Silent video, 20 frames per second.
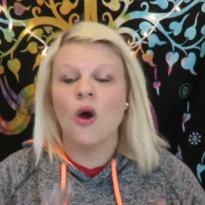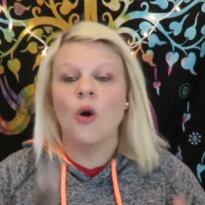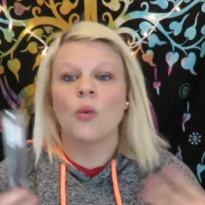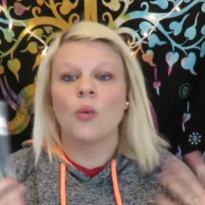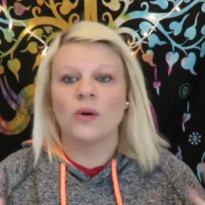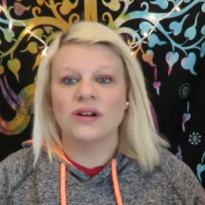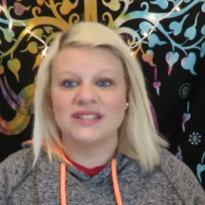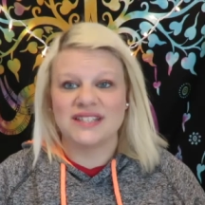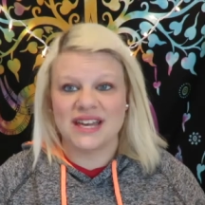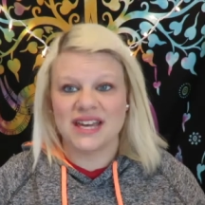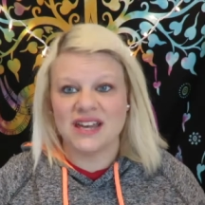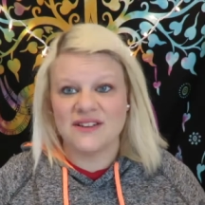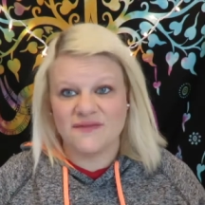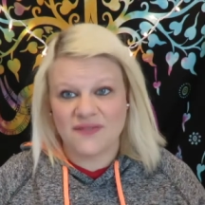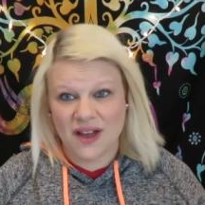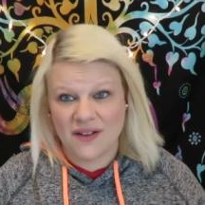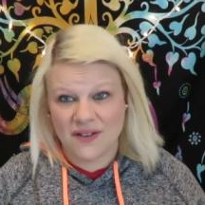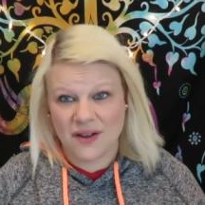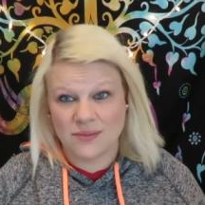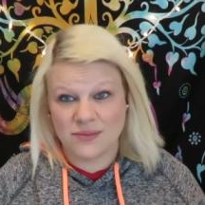Once I hit
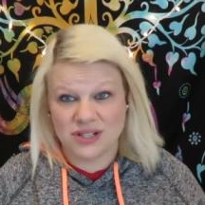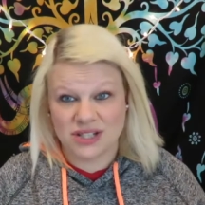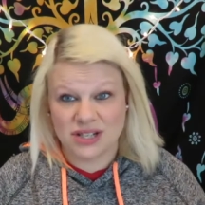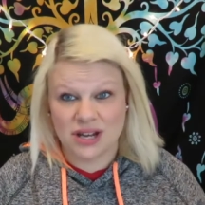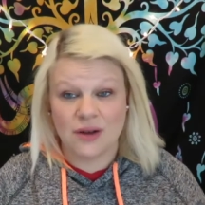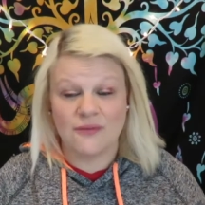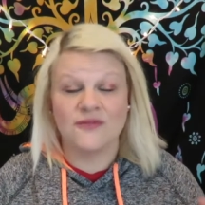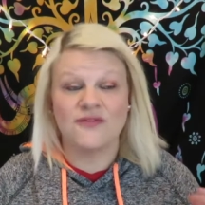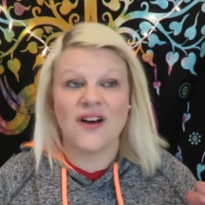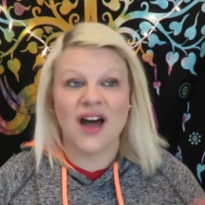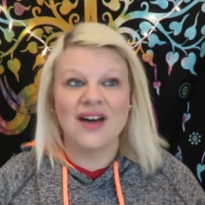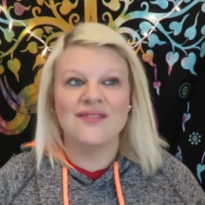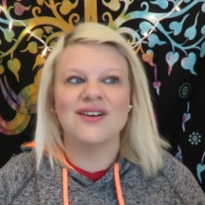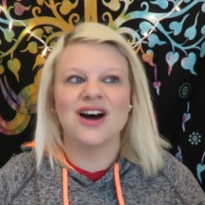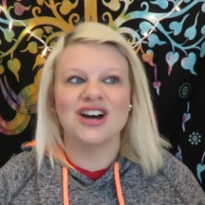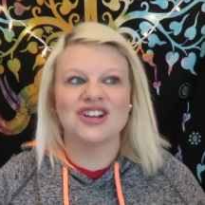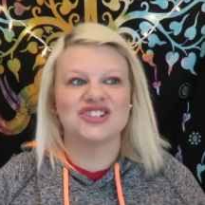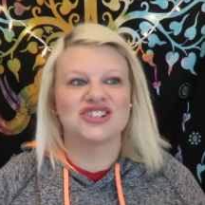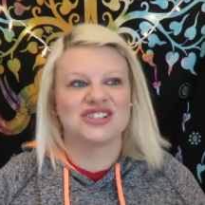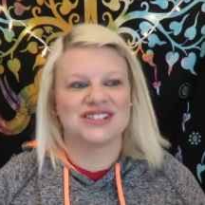
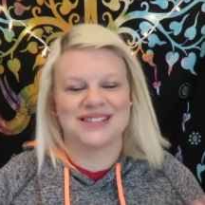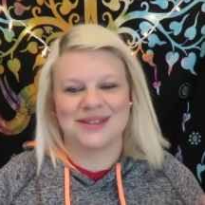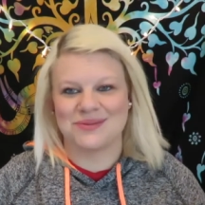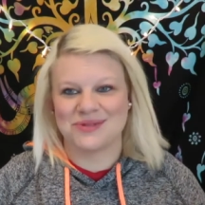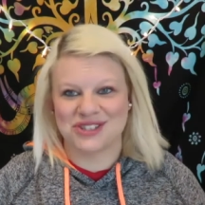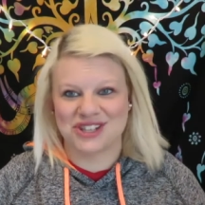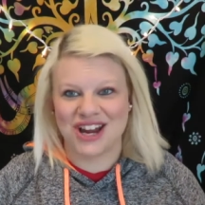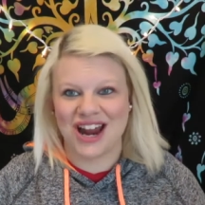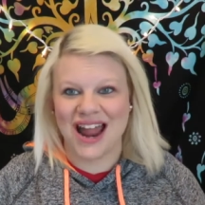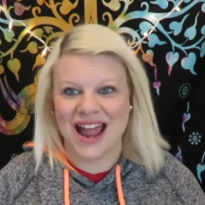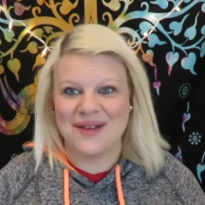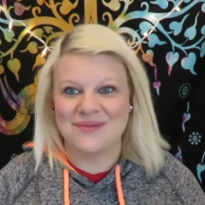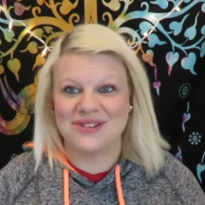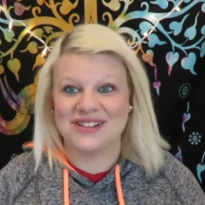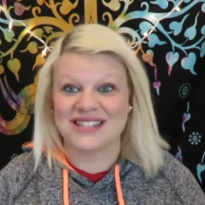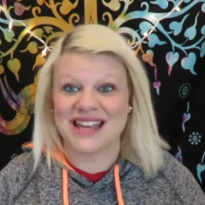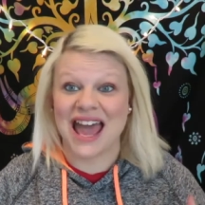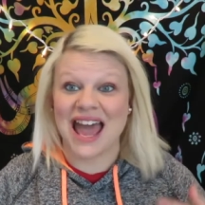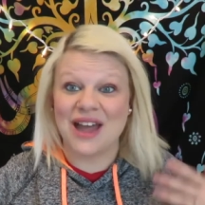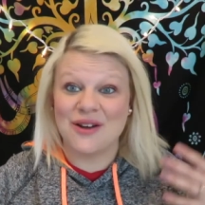500
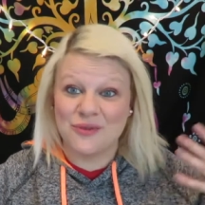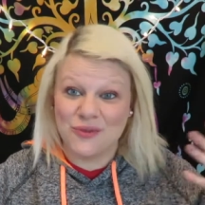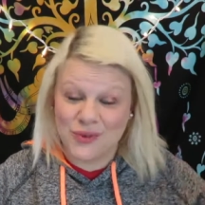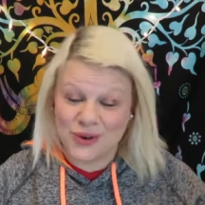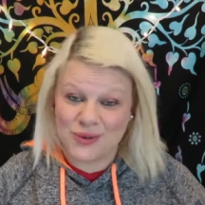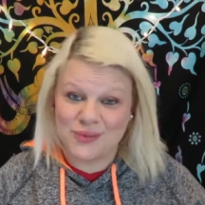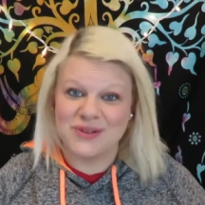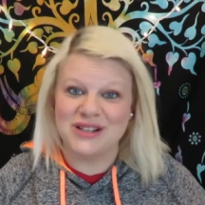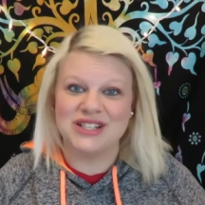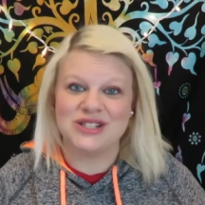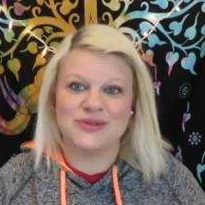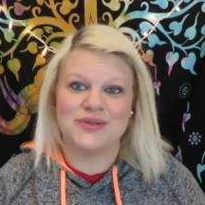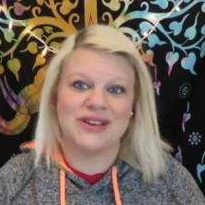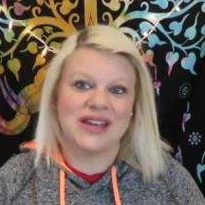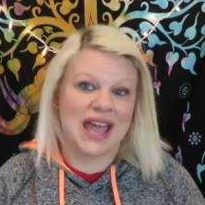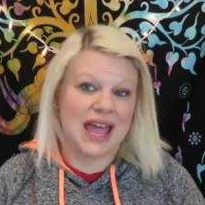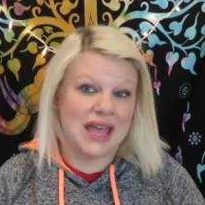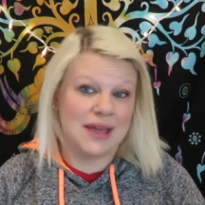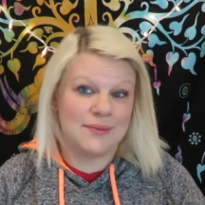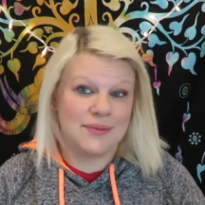subscribers, I will be
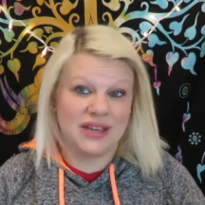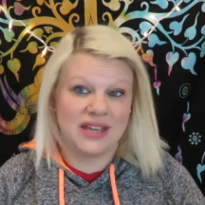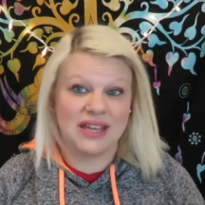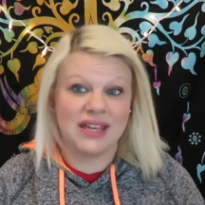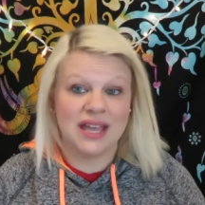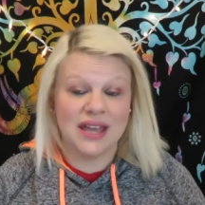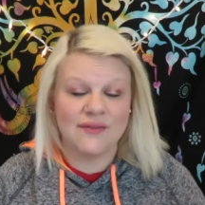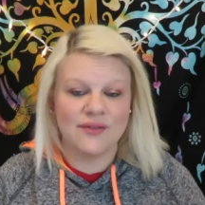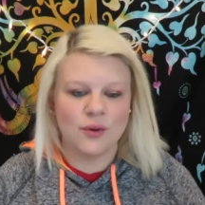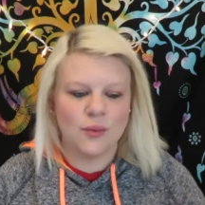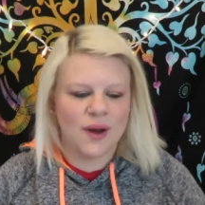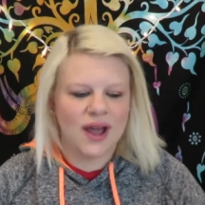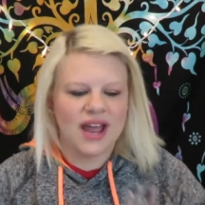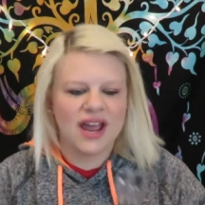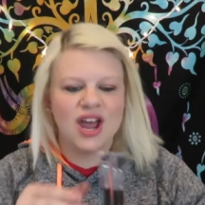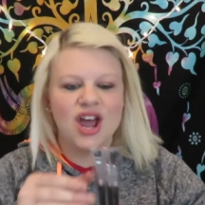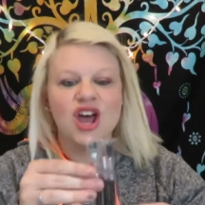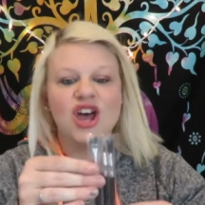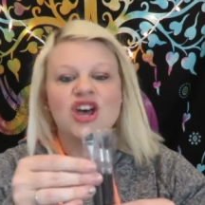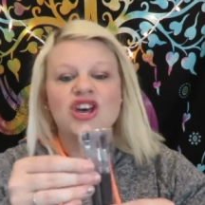doing a big giveaway.